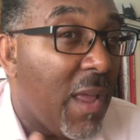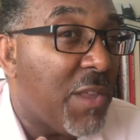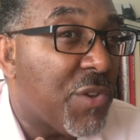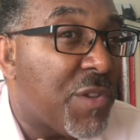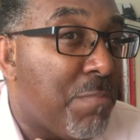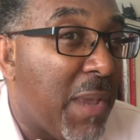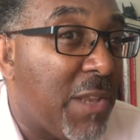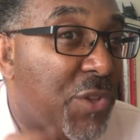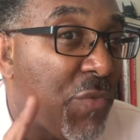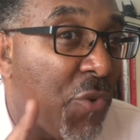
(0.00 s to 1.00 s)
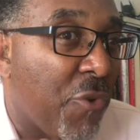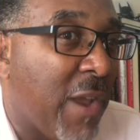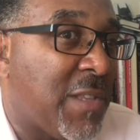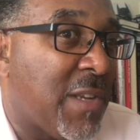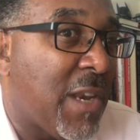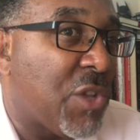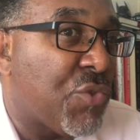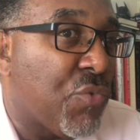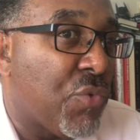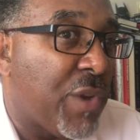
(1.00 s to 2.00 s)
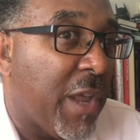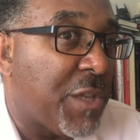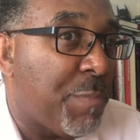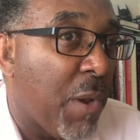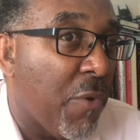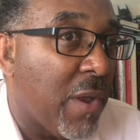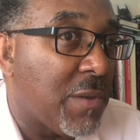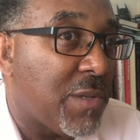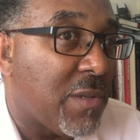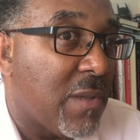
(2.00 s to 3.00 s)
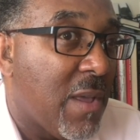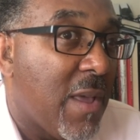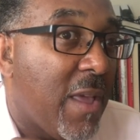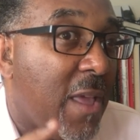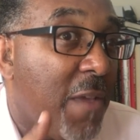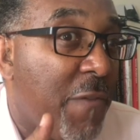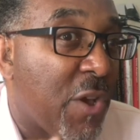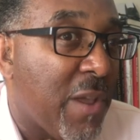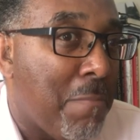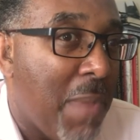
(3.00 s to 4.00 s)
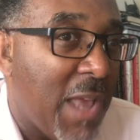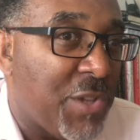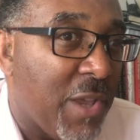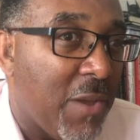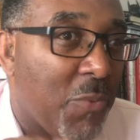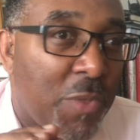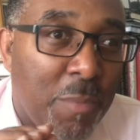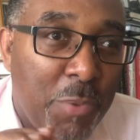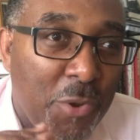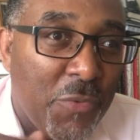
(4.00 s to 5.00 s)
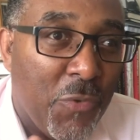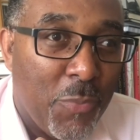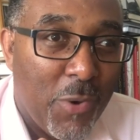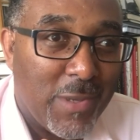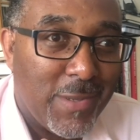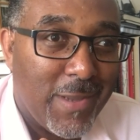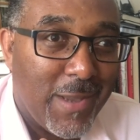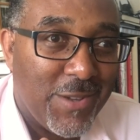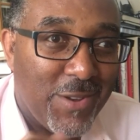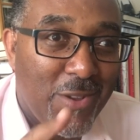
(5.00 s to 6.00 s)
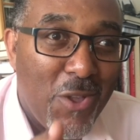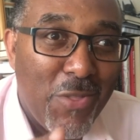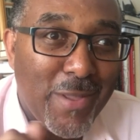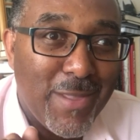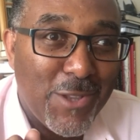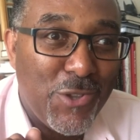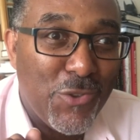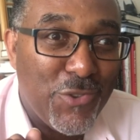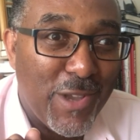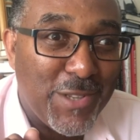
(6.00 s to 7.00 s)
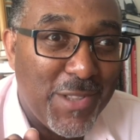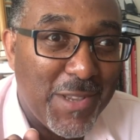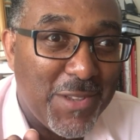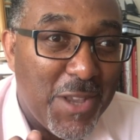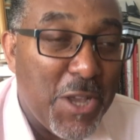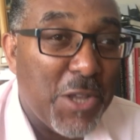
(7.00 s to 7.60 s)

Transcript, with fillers: it just means you've created an extraordinary experience if you can match it with a beautiful presentation that does you justice.